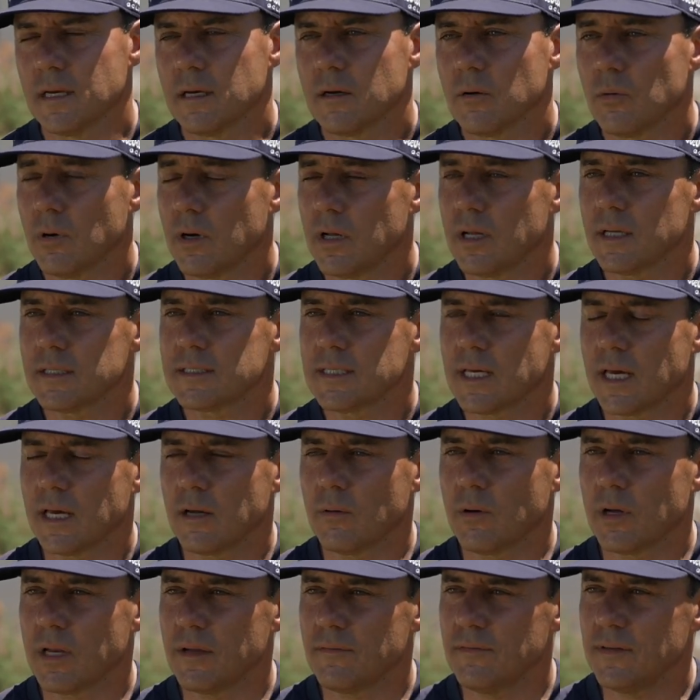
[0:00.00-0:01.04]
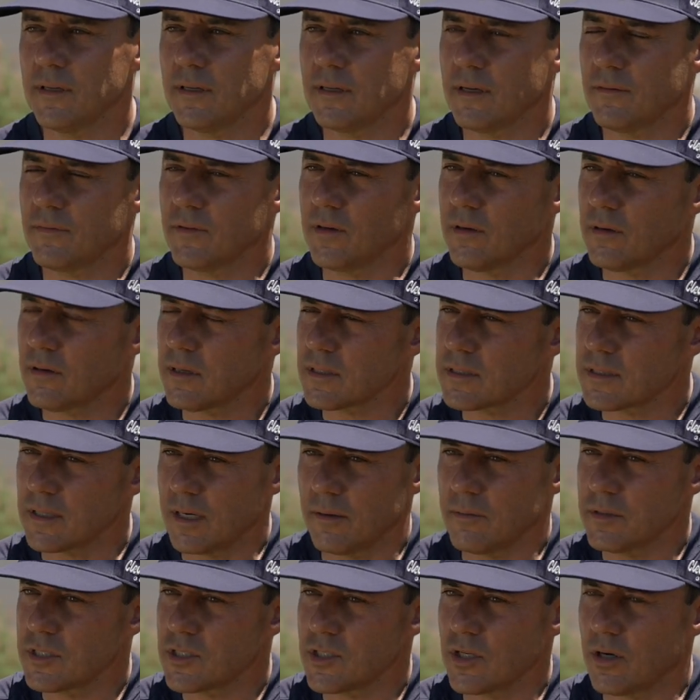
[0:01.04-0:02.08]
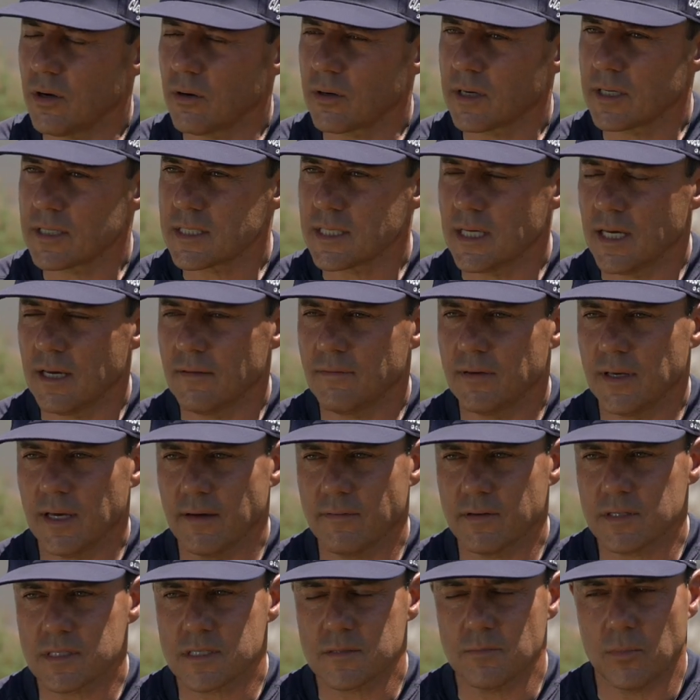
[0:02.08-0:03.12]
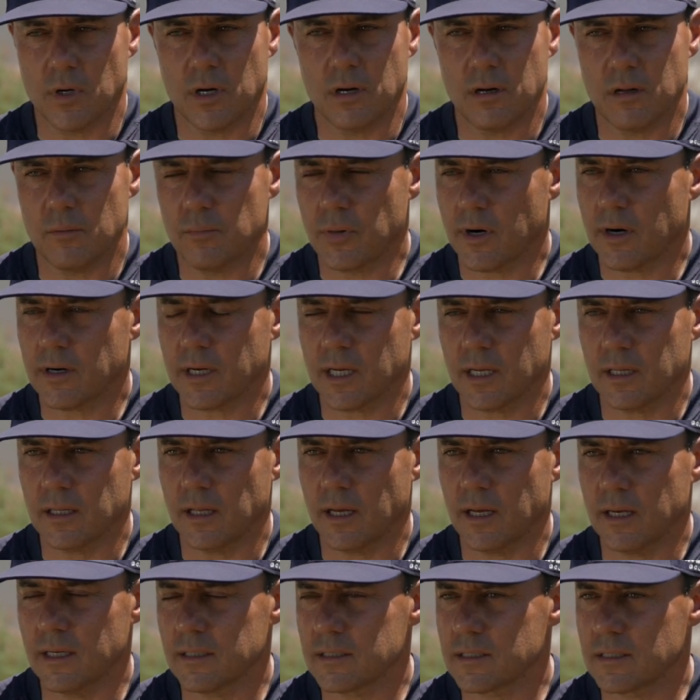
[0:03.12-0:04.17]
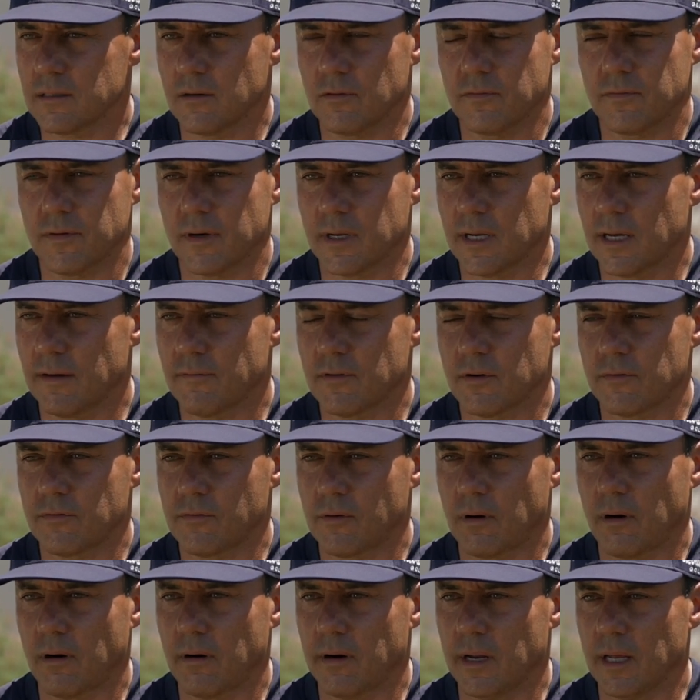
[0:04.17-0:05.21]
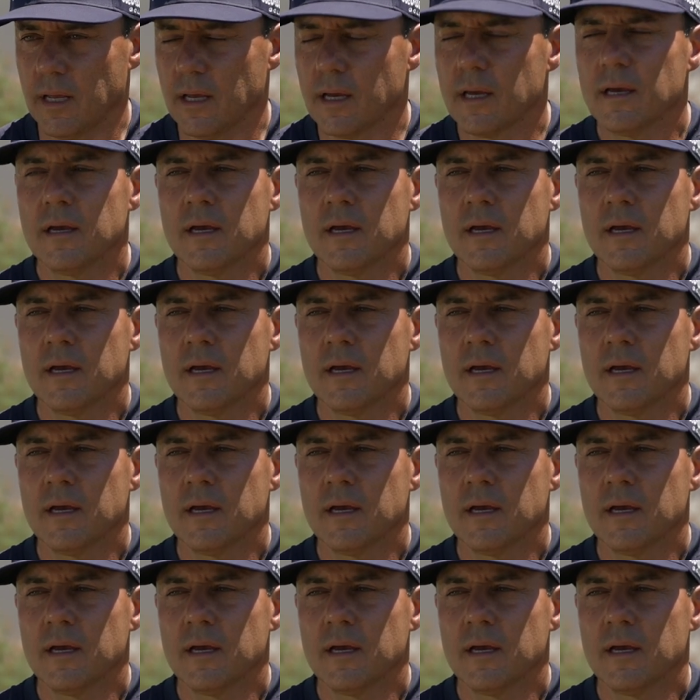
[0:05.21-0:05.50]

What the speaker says: Well, I tell you what, if you're in a, I always joke, I say, if you have a small parking lot, it's no fun having a Ferrari.